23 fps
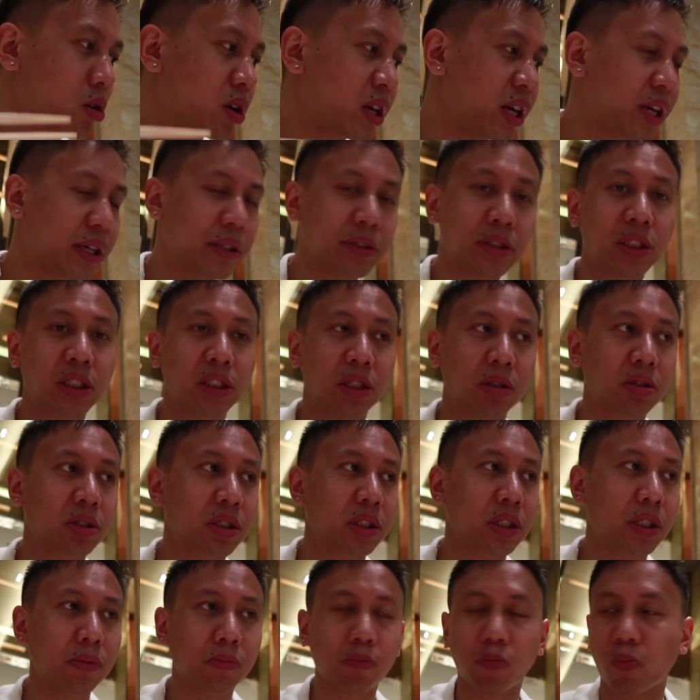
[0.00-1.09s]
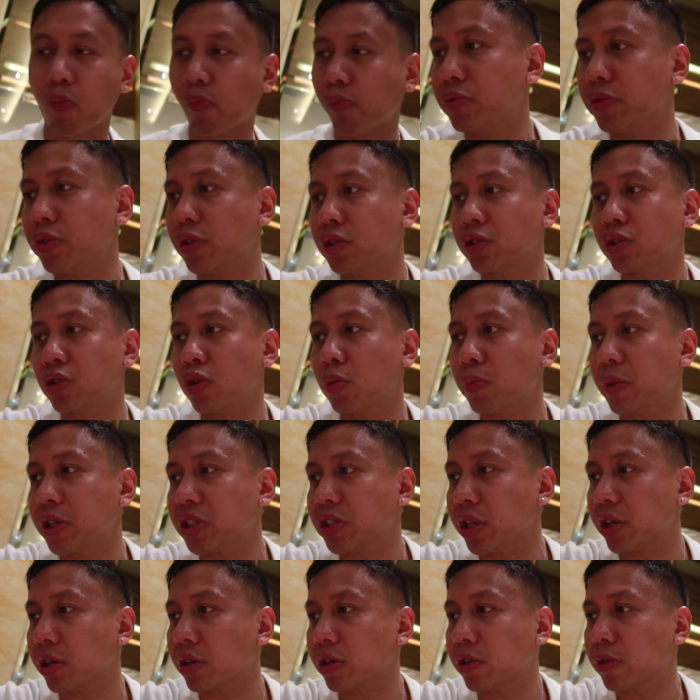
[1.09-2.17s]
Okay, seriously, there's so much
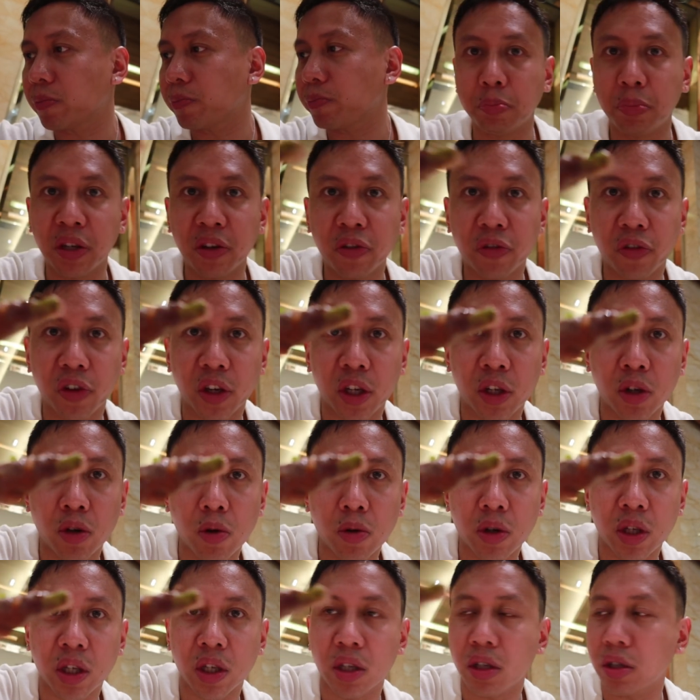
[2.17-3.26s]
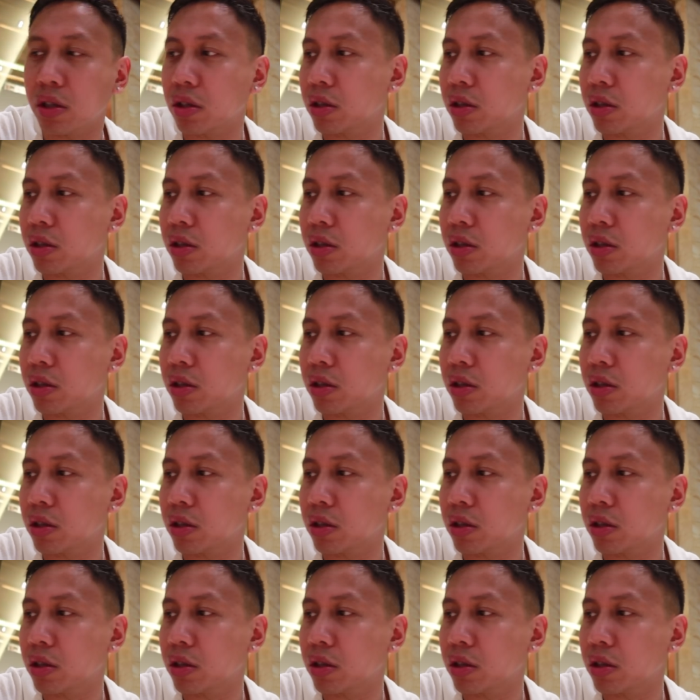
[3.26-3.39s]
here. Beef enoki.